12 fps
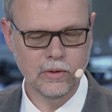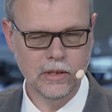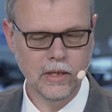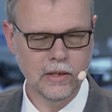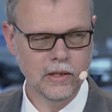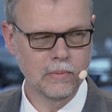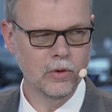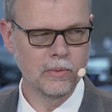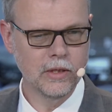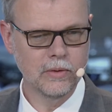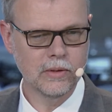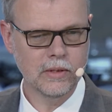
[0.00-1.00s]
kitchen
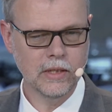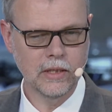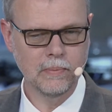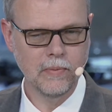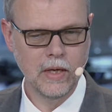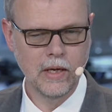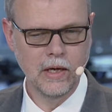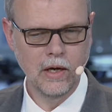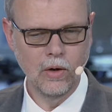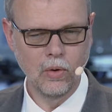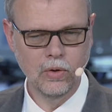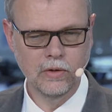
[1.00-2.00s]
industry, but also in
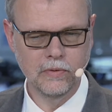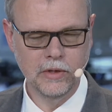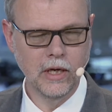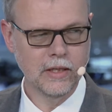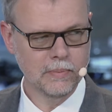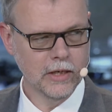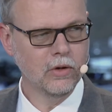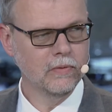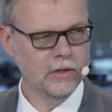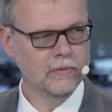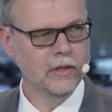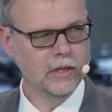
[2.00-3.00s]
other furniture
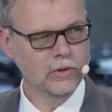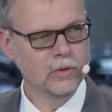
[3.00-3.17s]
industries.